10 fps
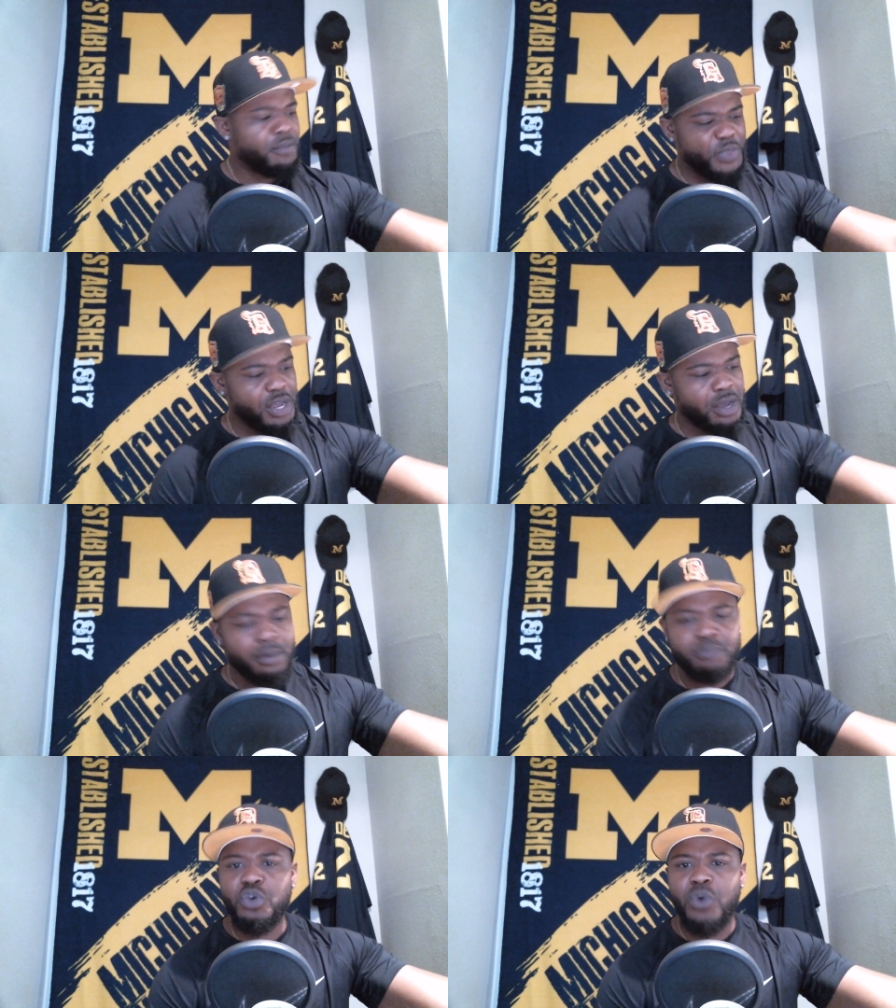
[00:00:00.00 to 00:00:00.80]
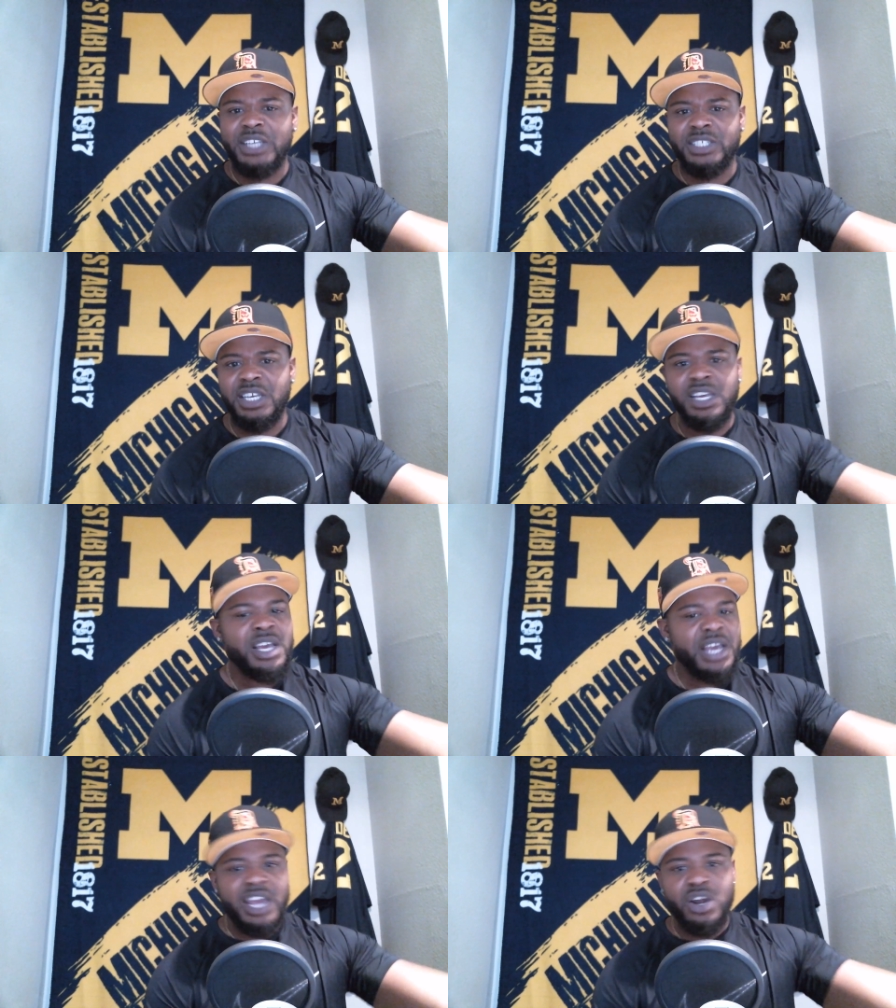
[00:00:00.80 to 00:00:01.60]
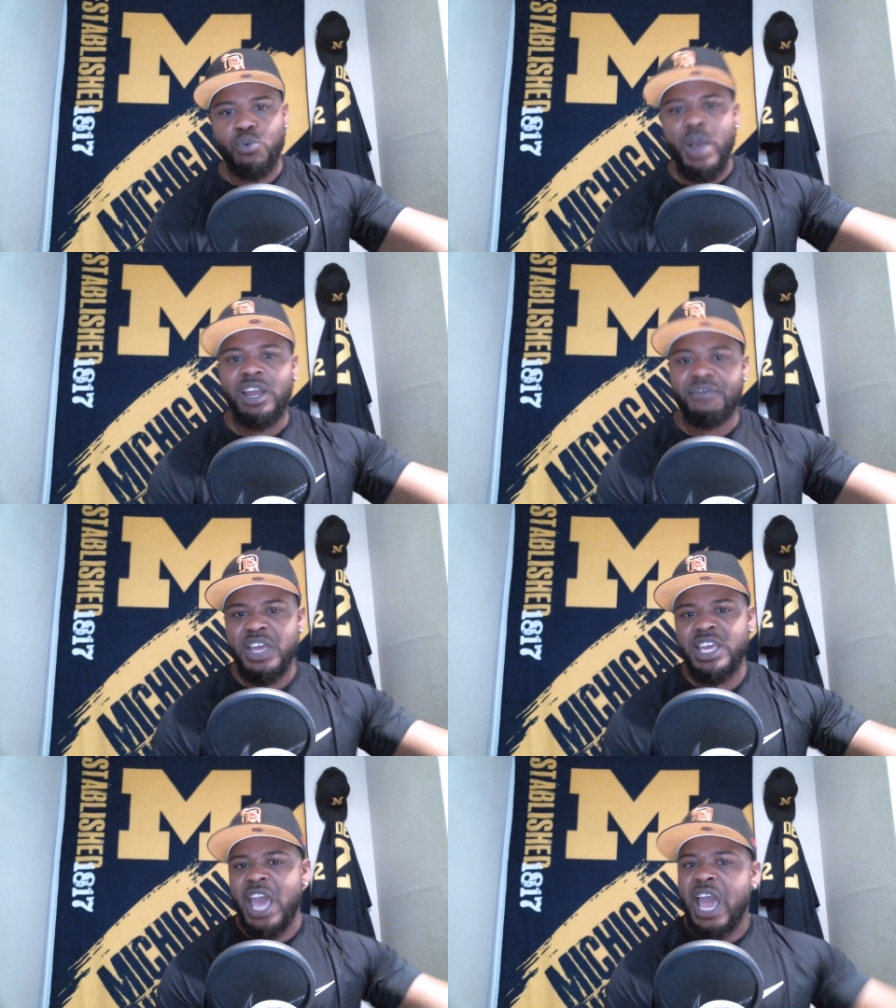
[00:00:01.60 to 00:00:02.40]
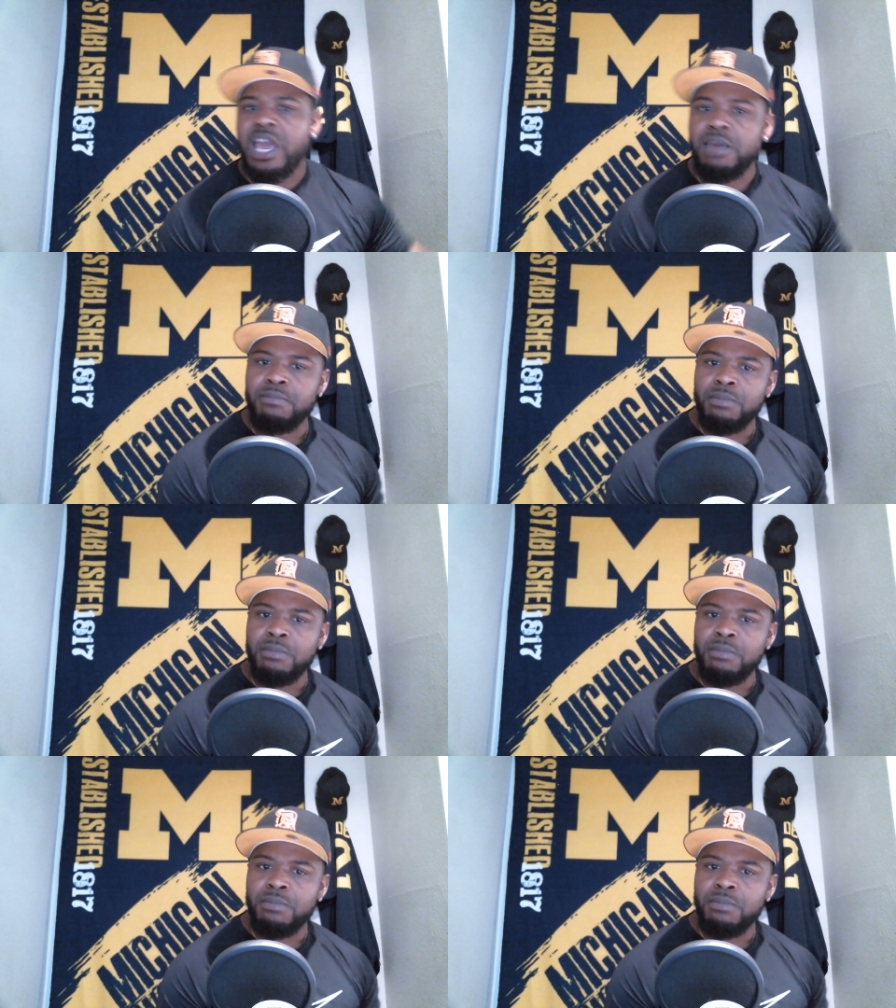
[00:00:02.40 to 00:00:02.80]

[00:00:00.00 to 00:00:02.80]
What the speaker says: USC in a relevant game.